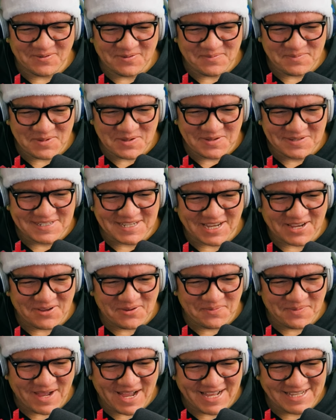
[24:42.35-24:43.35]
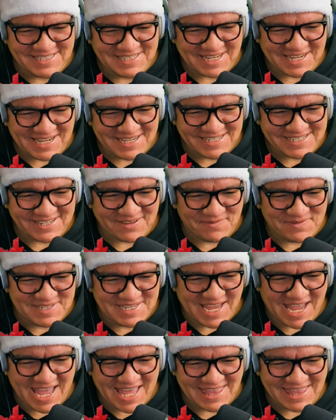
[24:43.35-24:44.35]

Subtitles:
Musical montage of death.